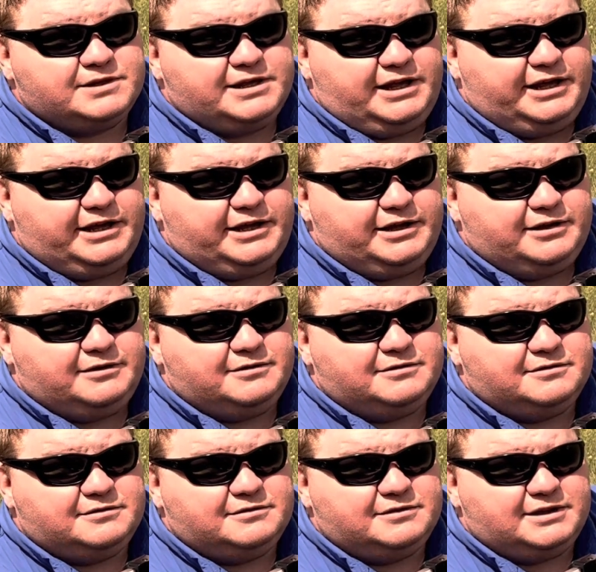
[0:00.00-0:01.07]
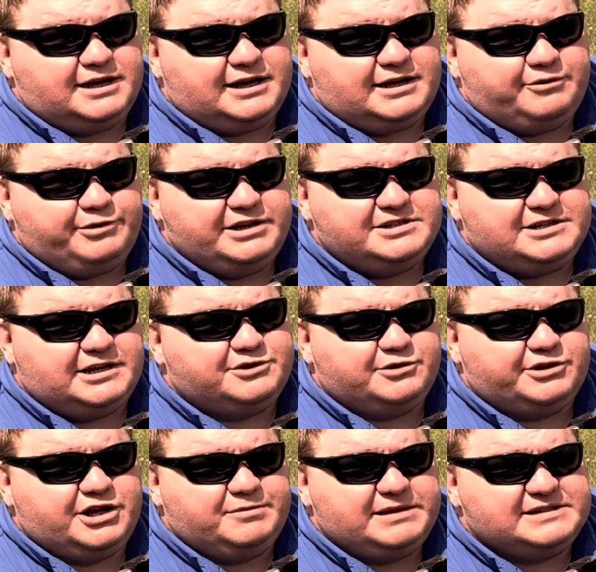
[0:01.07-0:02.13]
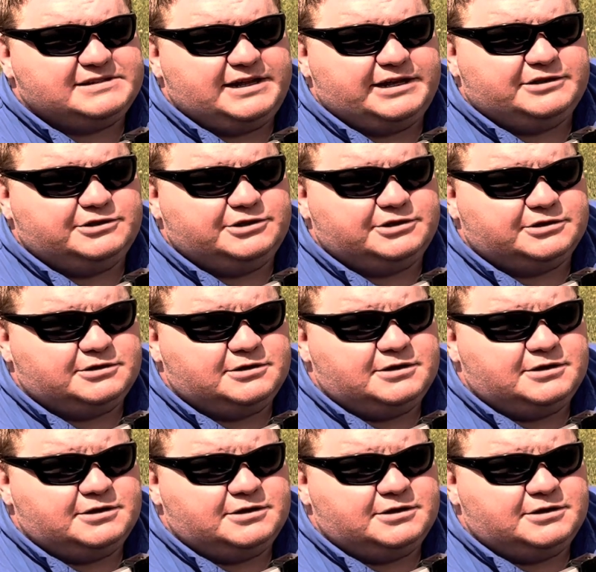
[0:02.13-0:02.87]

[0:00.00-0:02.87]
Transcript: and I reached out to a company, Snake Look,